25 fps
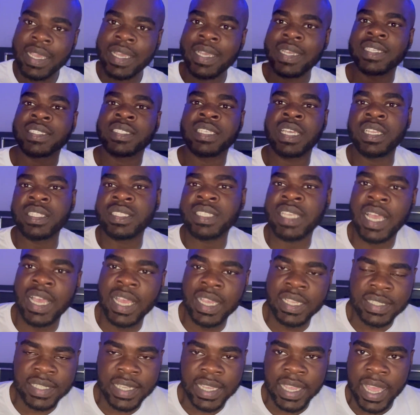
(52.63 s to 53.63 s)

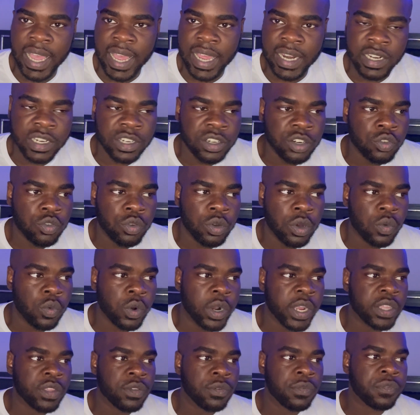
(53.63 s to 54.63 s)
sometimes it got to do with
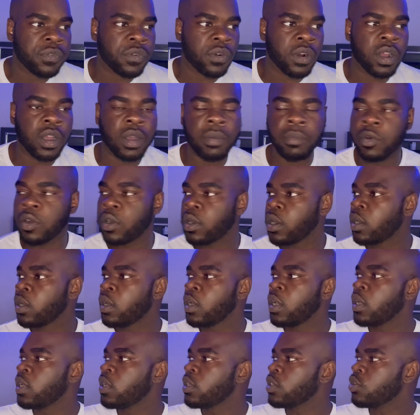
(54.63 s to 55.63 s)
where you from or,
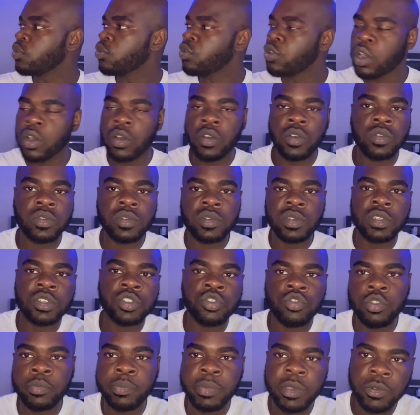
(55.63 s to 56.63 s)
you know,
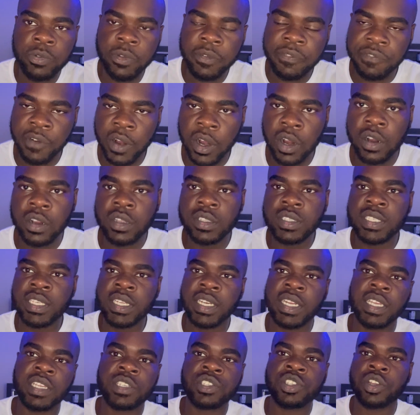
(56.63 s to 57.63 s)
you would be referred to
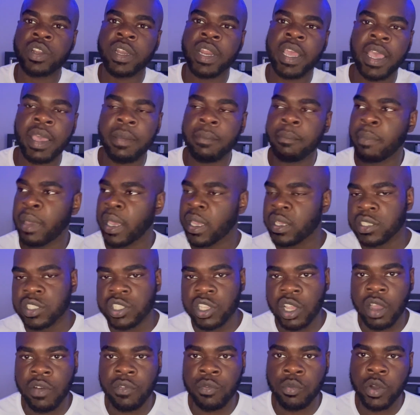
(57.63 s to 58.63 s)
this or that
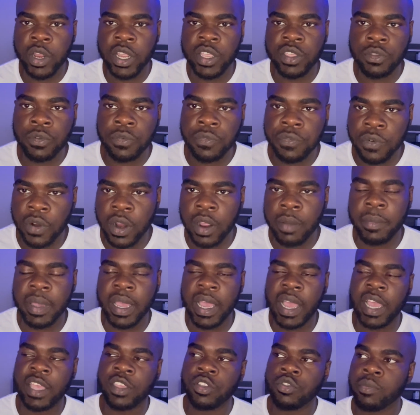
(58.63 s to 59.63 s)
based off where you from and
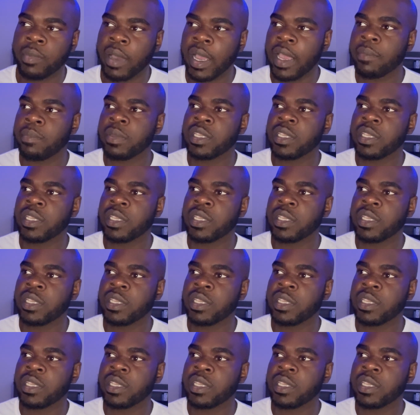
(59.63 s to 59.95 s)
how you might